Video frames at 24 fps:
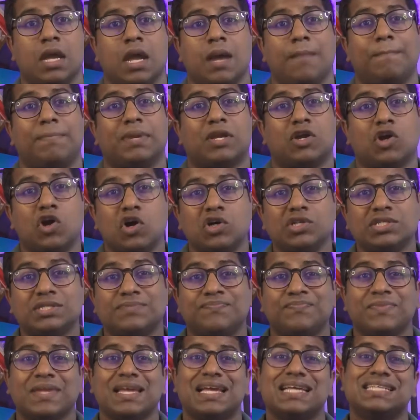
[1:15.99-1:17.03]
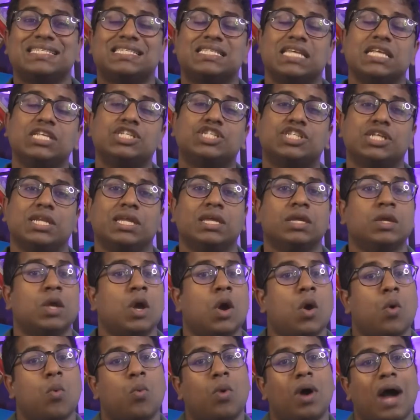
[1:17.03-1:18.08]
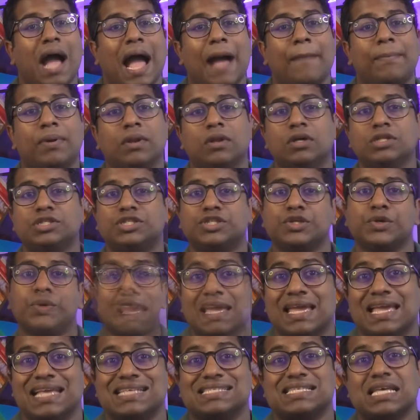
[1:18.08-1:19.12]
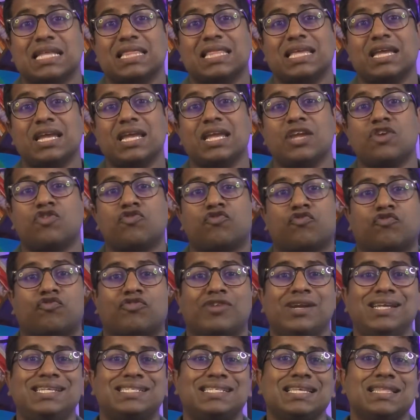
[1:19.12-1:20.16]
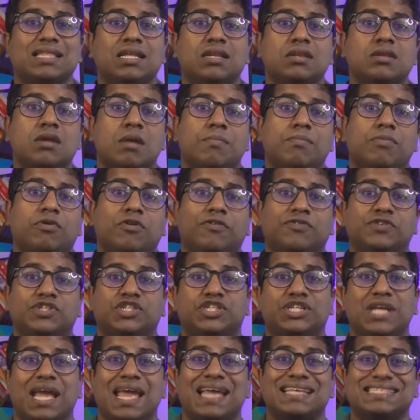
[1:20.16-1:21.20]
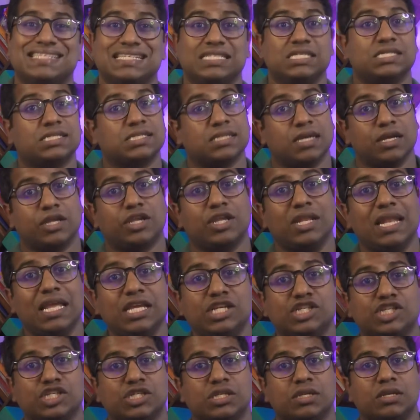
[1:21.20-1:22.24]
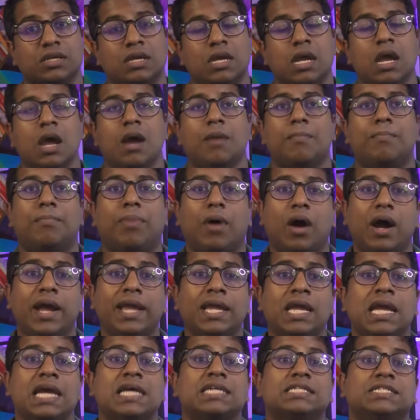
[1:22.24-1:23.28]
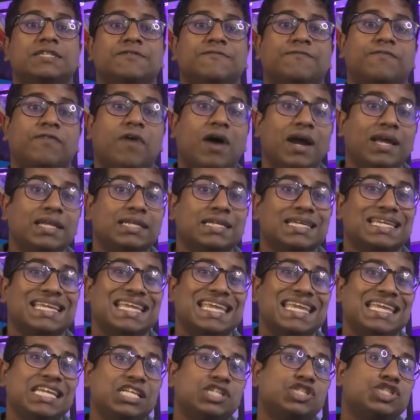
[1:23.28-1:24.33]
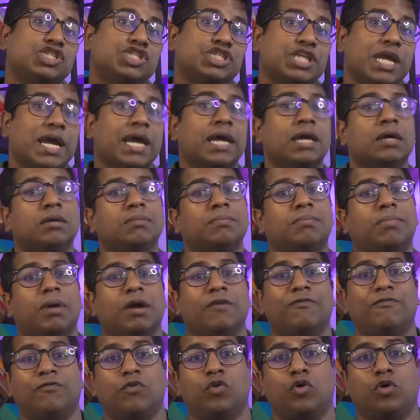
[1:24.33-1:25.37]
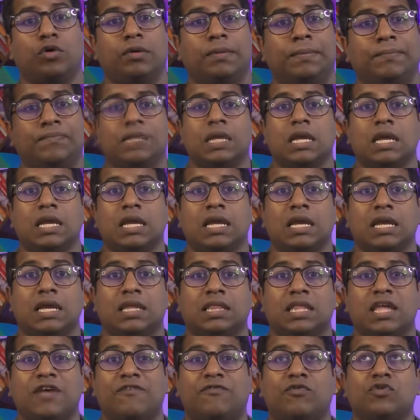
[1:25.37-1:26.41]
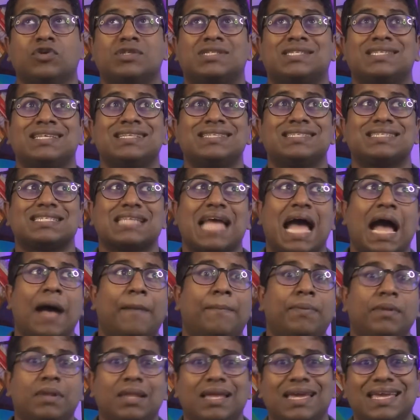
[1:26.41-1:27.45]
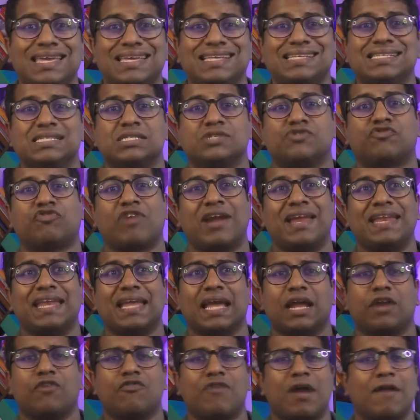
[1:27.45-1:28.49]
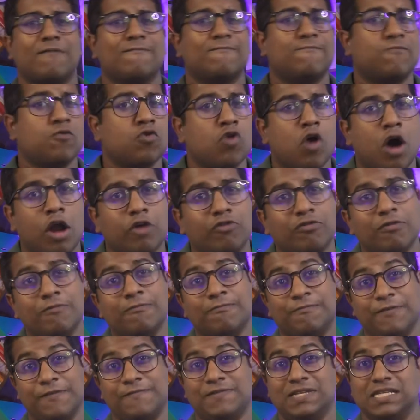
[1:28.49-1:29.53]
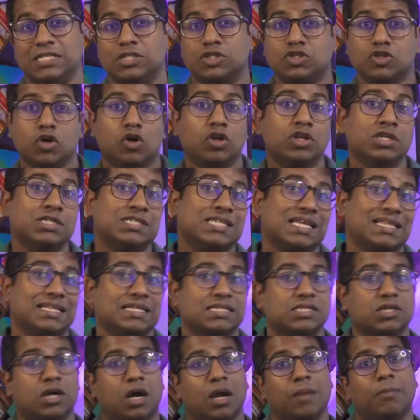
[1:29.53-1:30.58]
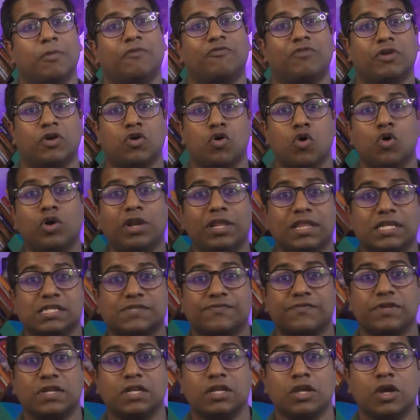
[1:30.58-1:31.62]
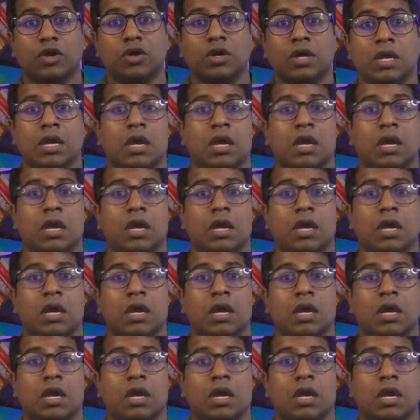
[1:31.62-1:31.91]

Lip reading: because essentially what Apple are doing is that they're increasing the number of shares in circulation by dividing each share by 4. Therefore, since Apple is trading at around $450 at the time of recording this video,